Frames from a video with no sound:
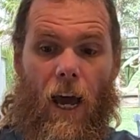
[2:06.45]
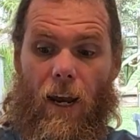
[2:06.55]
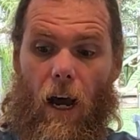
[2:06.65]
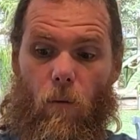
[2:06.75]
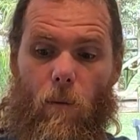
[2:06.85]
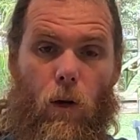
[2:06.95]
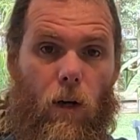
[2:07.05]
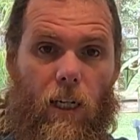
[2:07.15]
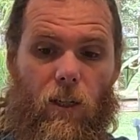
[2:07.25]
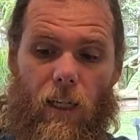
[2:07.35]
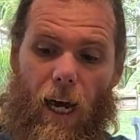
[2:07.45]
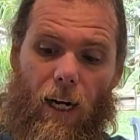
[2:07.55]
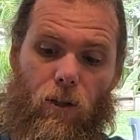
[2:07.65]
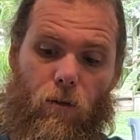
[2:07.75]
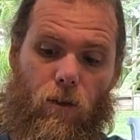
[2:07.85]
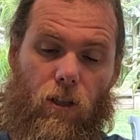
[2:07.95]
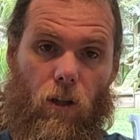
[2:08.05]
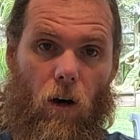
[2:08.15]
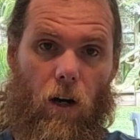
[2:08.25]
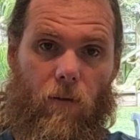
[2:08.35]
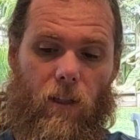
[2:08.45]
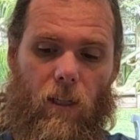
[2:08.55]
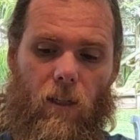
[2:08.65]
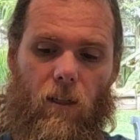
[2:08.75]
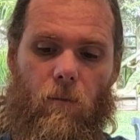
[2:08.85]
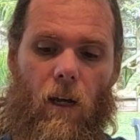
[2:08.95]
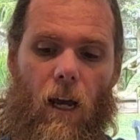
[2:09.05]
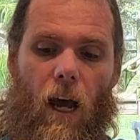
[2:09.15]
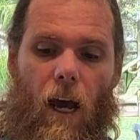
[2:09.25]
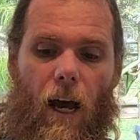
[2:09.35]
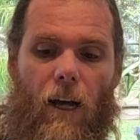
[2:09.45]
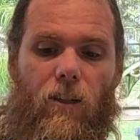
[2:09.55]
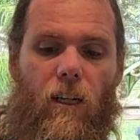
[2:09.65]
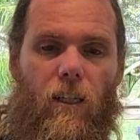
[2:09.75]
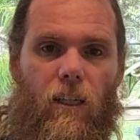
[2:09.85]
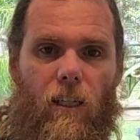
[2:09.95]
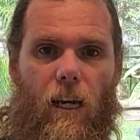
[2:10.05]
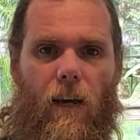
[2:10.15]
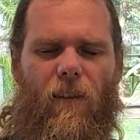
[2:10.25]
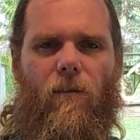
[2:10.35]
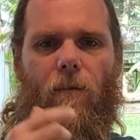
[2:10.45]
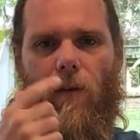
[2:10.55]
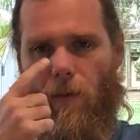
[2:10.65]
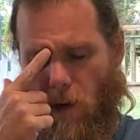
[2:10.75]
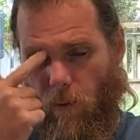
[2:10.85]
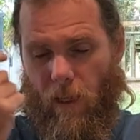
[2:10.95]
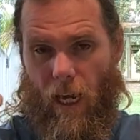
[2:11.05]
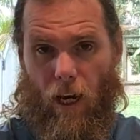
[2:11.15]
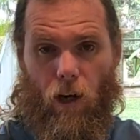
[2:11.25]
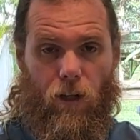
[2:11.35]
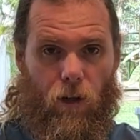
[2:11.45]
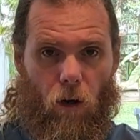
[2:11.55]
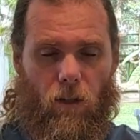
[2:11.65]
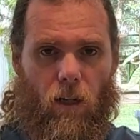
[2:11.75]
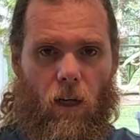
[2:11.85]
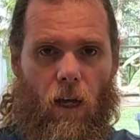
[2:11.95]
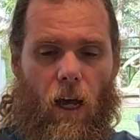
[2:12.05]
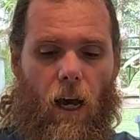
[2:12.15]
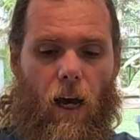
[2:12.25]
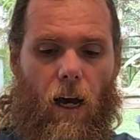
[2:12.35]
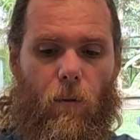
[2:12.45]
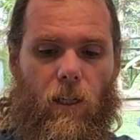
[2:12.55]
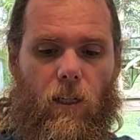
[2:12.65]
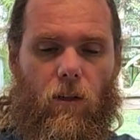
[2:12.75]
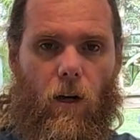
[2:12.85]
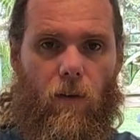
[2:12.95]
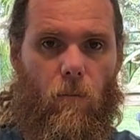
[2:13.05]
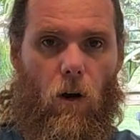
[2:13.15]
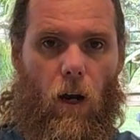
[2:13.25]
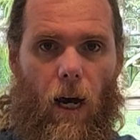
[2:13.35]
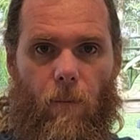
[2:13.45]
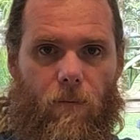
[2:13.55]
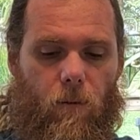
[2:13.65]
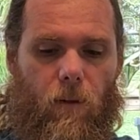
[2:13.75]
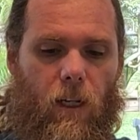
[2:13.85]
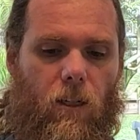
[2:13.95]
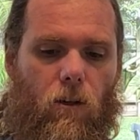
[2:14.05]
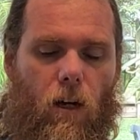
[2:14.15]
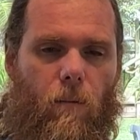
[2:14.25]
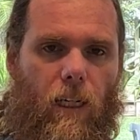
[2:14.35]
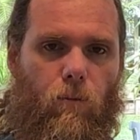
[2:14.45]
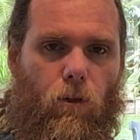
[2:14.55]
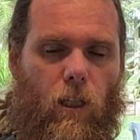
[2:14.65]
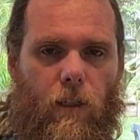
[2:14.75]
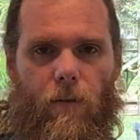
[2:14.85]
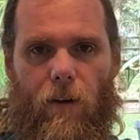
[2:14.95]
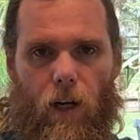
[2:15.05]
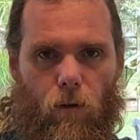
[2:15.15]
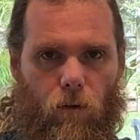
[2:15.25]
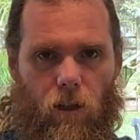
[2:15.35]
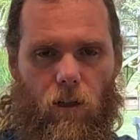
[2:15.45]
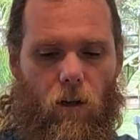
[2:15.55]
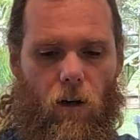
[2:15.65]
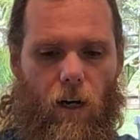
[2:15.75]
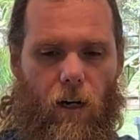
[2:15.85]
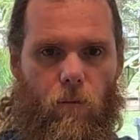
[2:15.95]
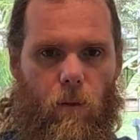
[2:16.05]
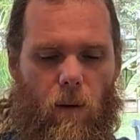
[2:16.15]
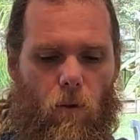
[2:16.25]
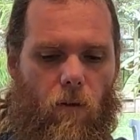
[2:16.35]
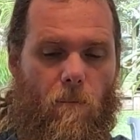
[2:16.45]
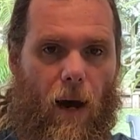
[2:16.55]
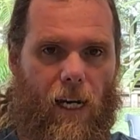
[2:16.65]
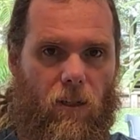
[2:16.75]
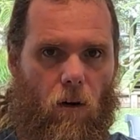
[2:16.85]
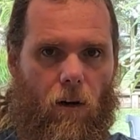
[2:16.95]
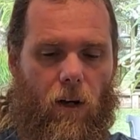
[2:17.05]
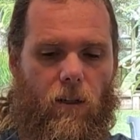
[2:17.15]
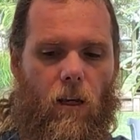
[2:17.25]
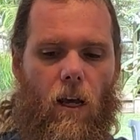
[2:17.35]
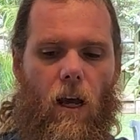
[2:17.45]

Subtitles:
Now, when we look into the actual design of the system, as you can see, if you're familiar with the Echo Dot, which is kind of the model up from this, it's got a much more spherical design with a bit more of a base on it.